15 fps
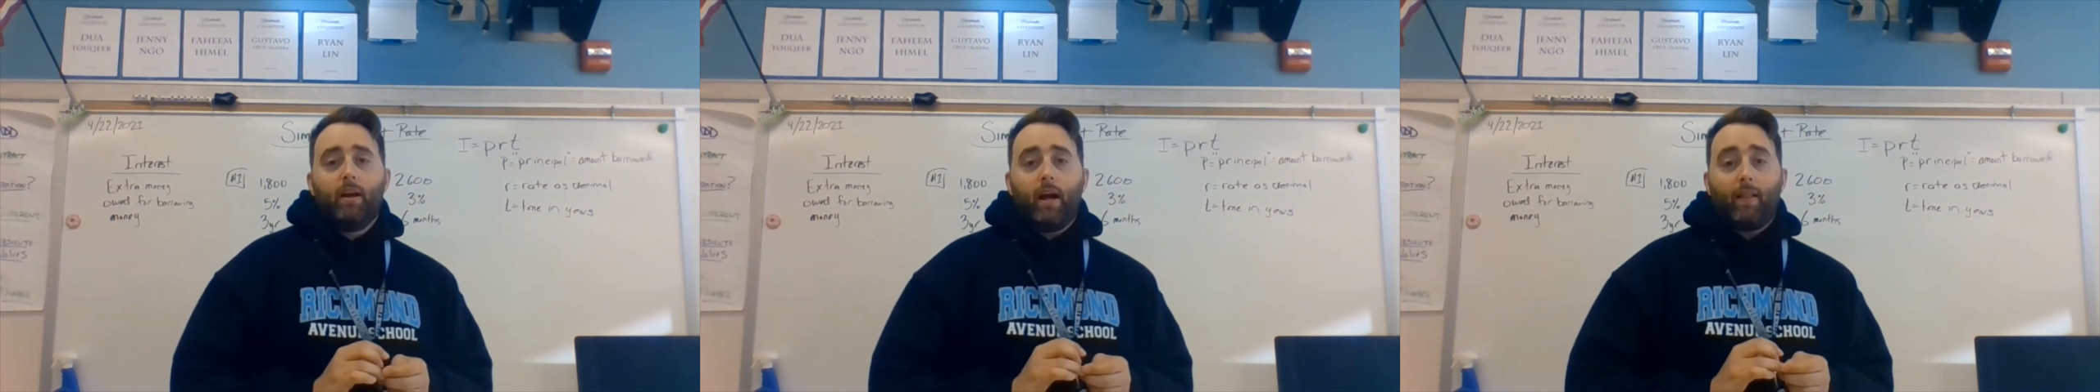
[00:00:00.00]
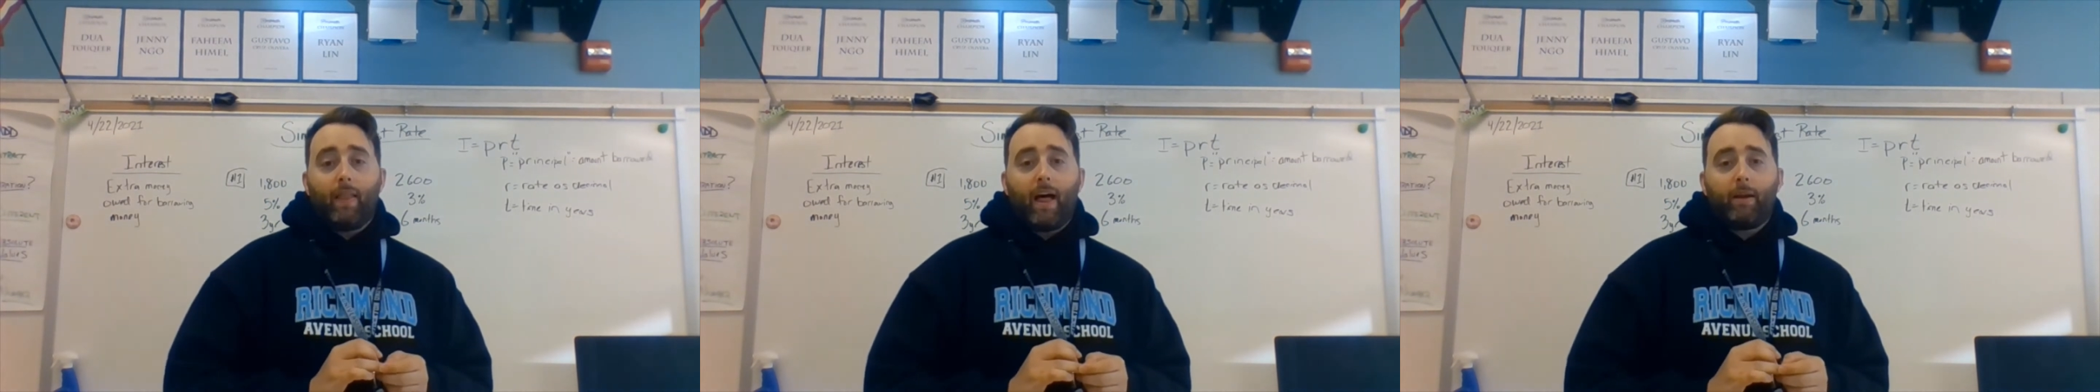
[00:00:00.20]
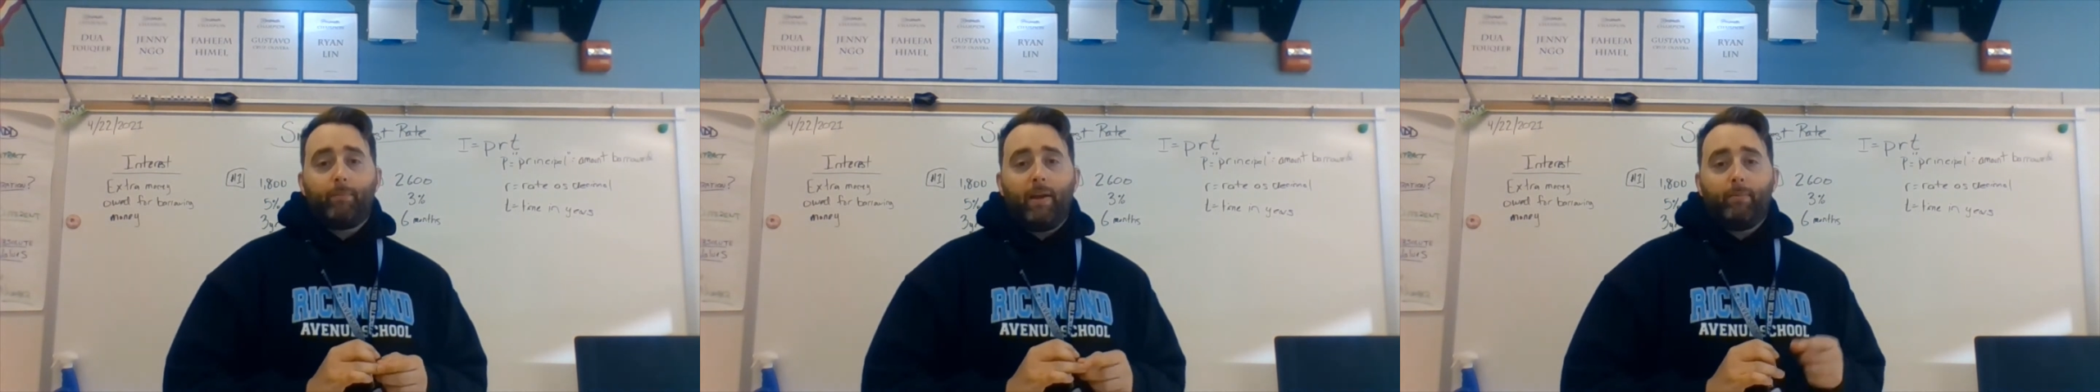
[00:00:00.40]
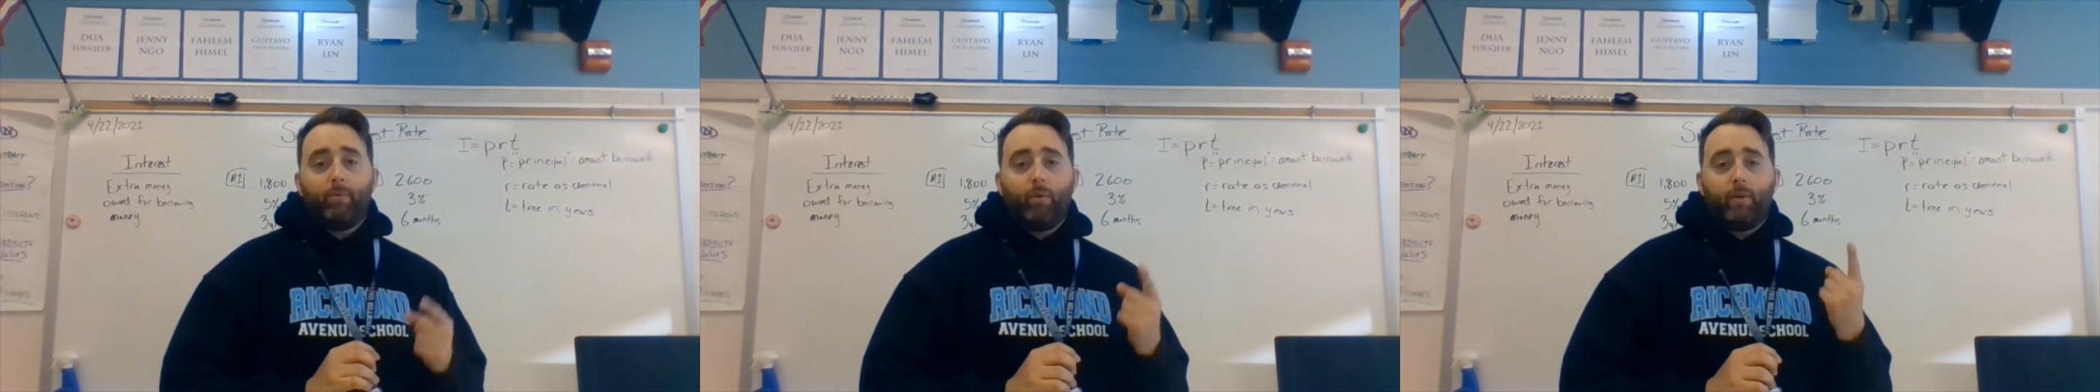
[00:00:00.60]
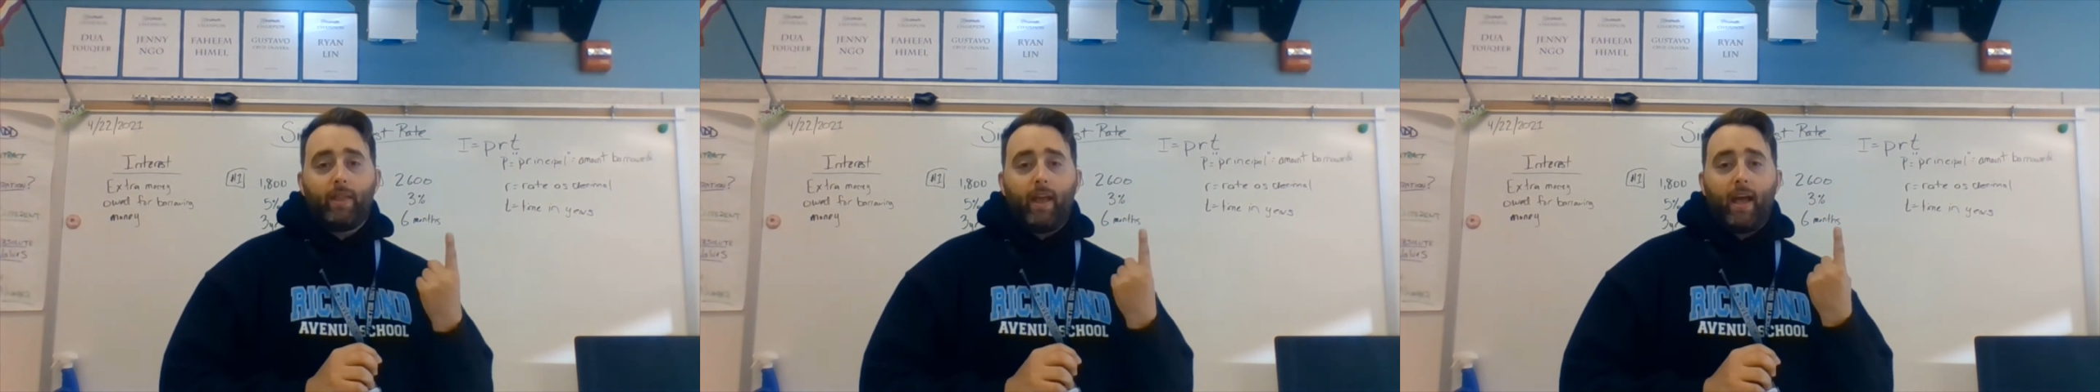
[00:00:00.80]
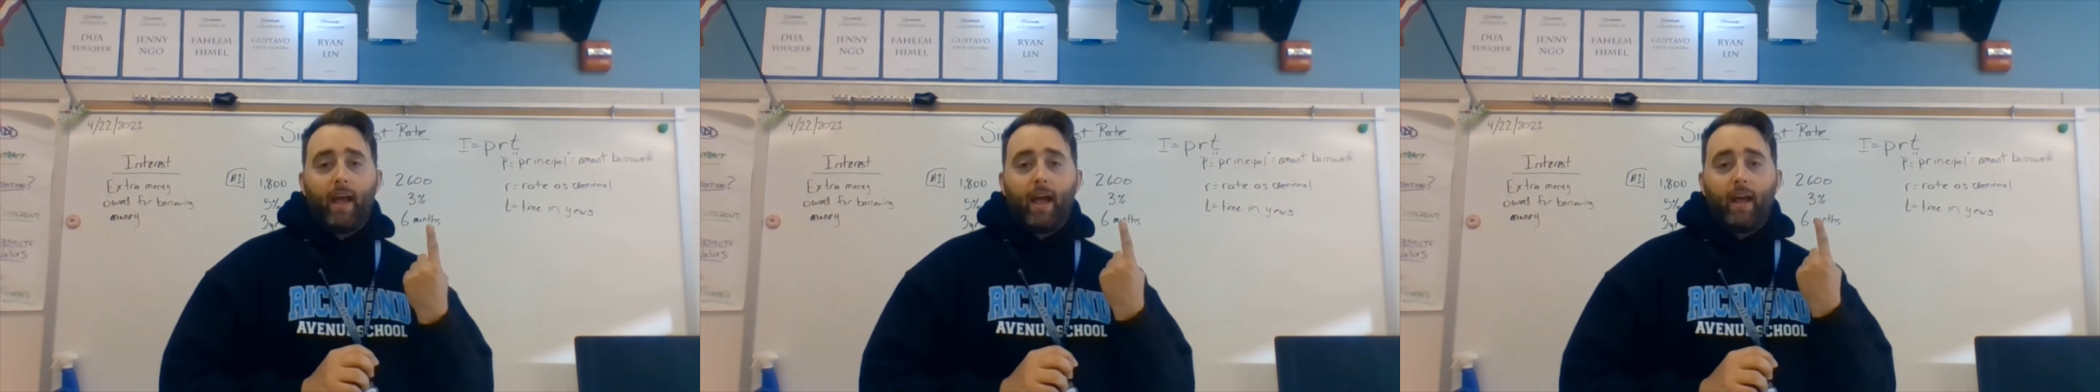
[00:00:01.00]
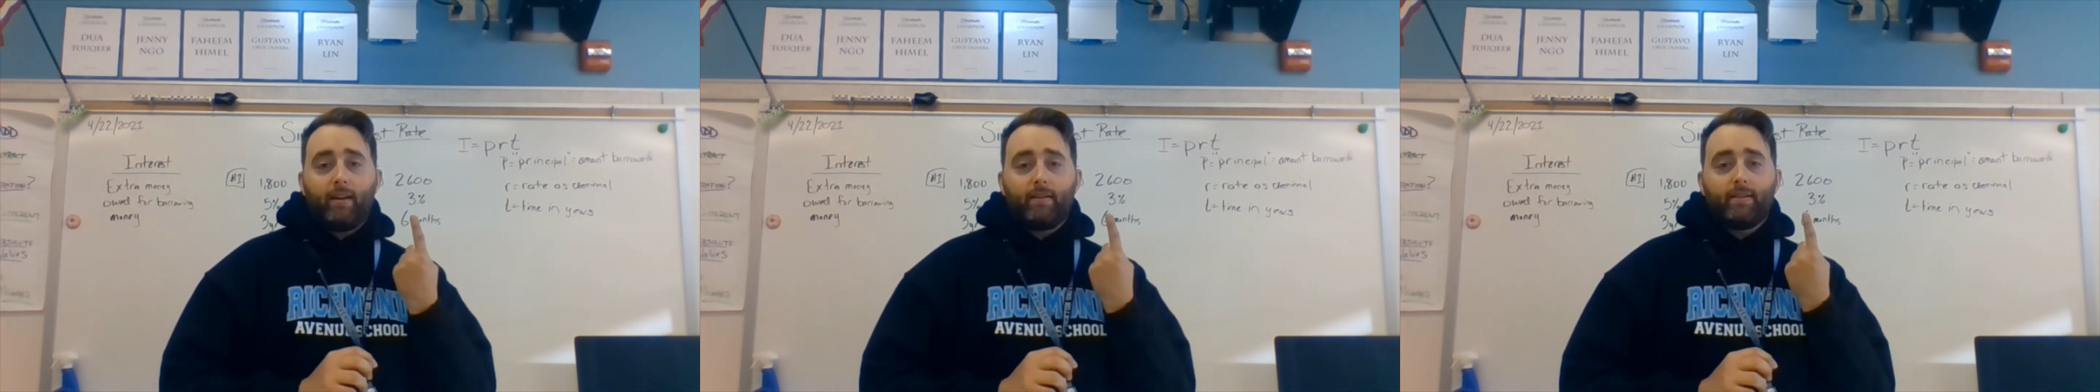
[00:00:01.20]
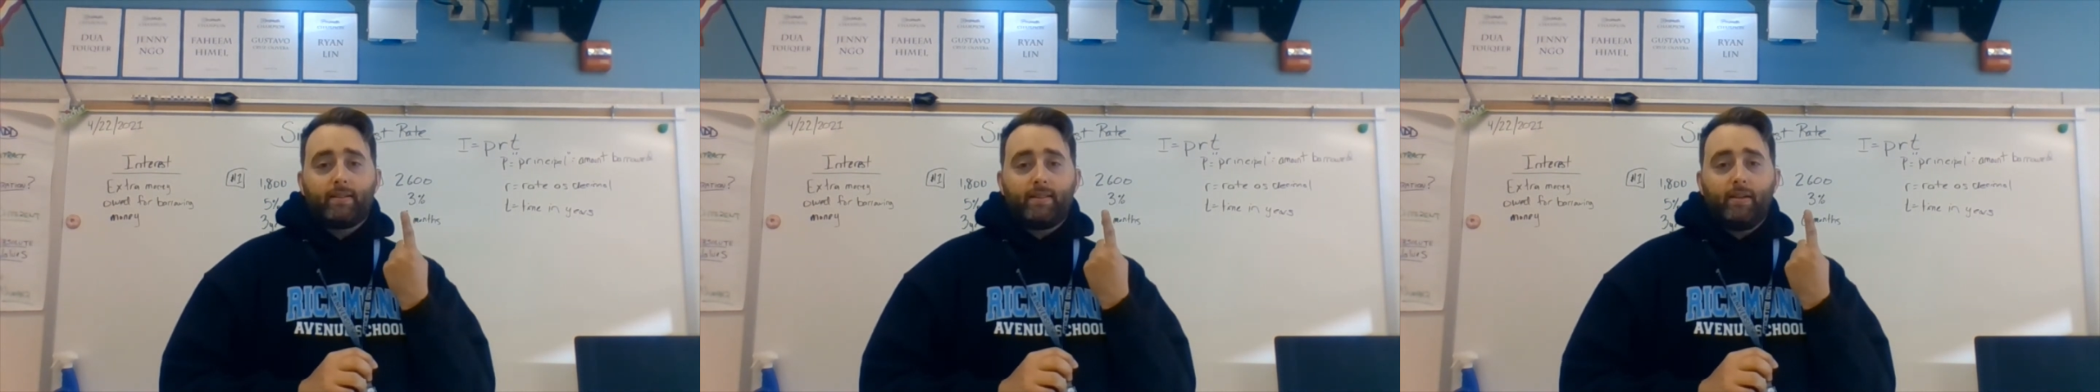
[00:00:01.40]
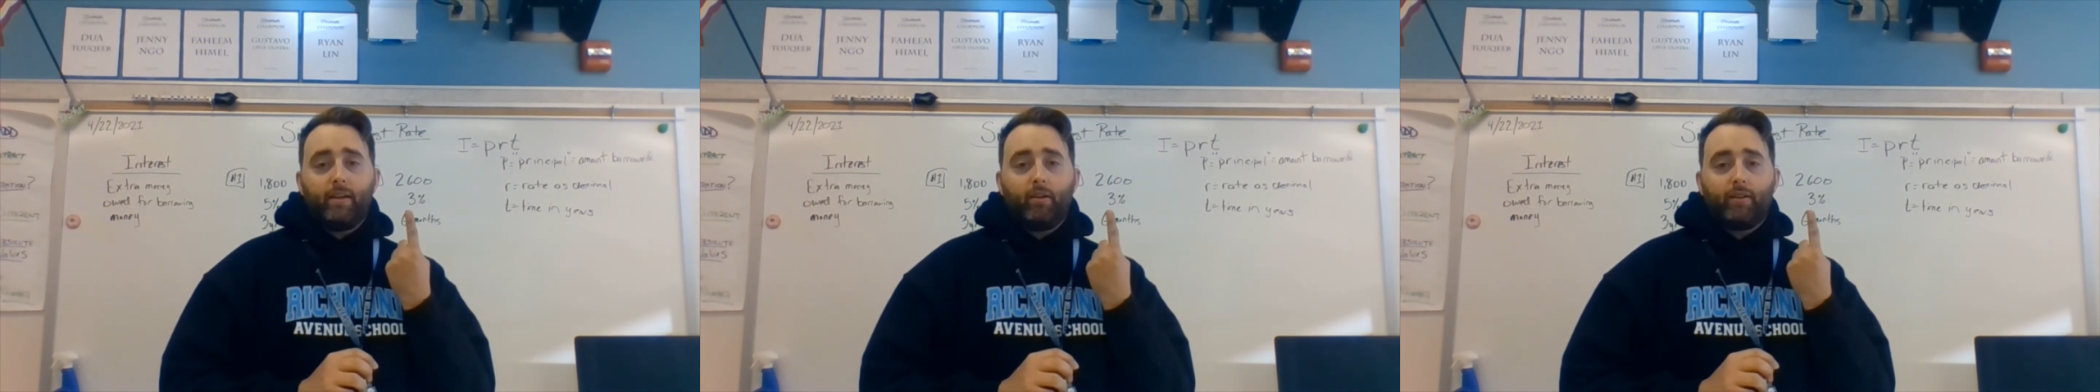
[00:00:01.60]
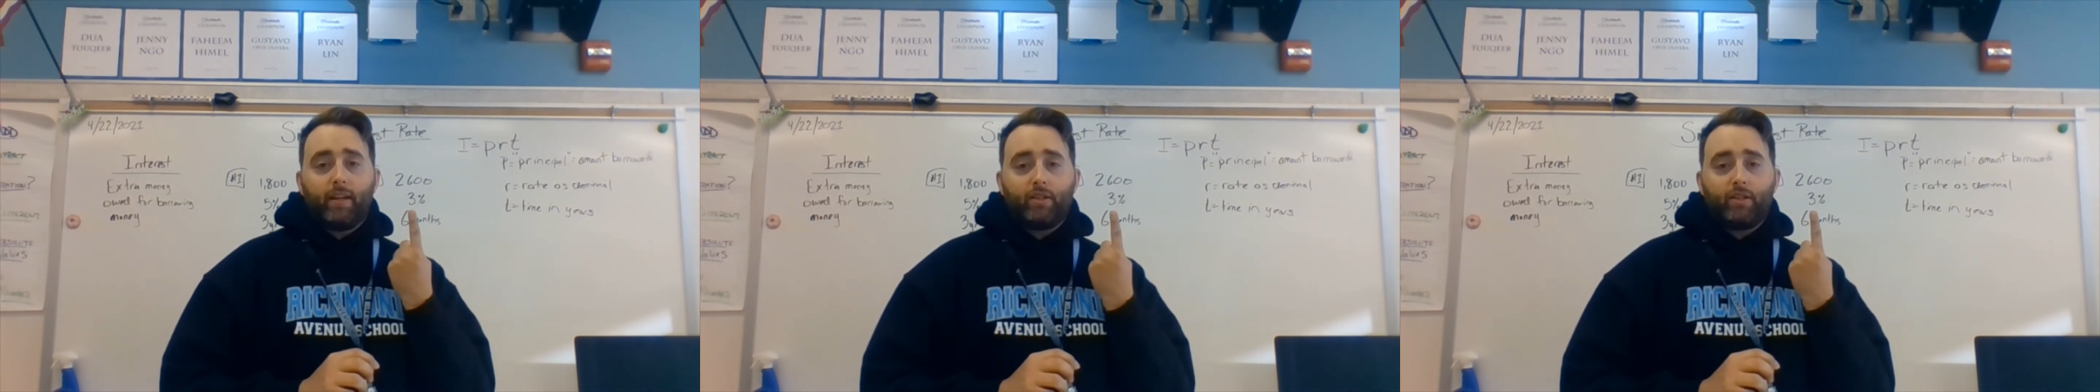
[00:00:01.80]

A lot of people, when they had single